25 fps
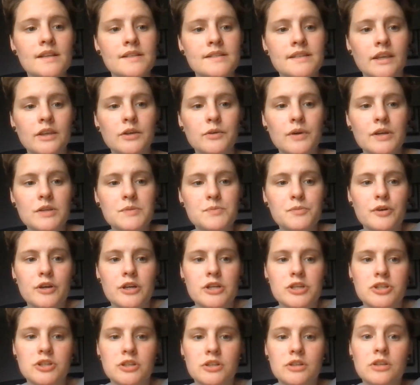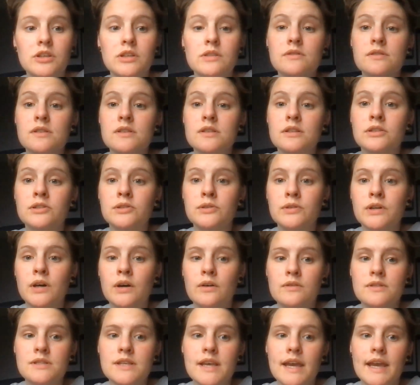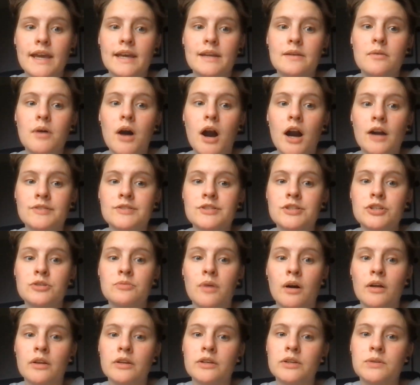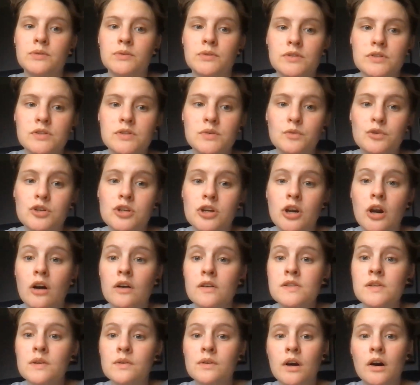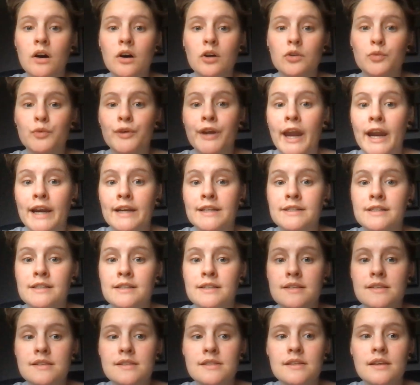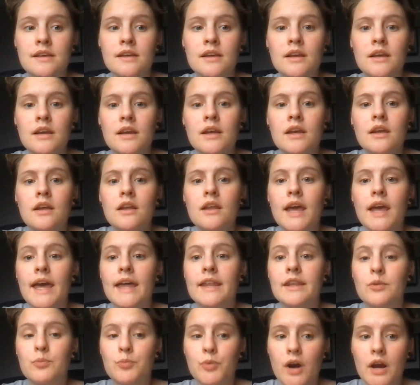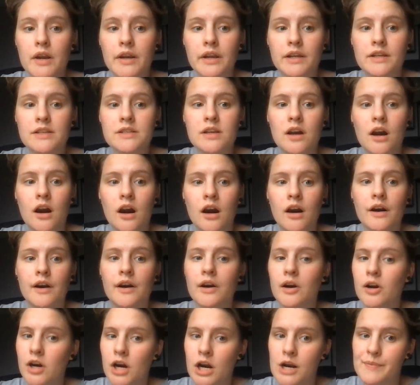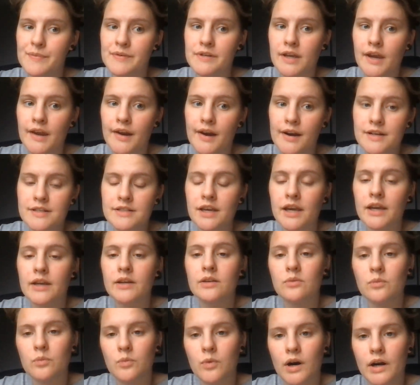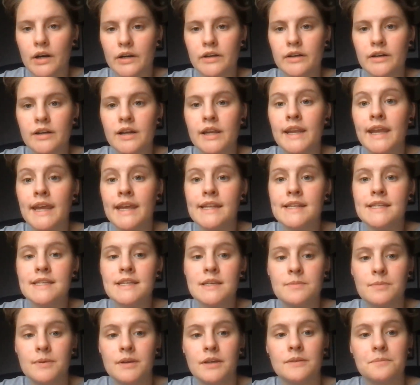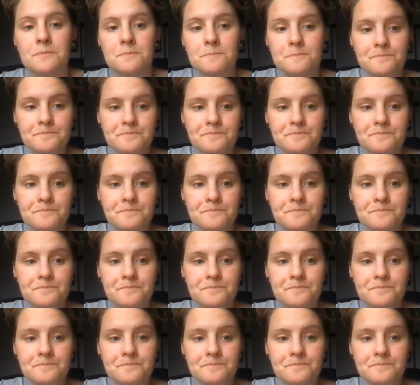Cellular respiration uses glucose and oxygen molecules, which are also called reactants. And the products are carbon dioxide, water, and ATP.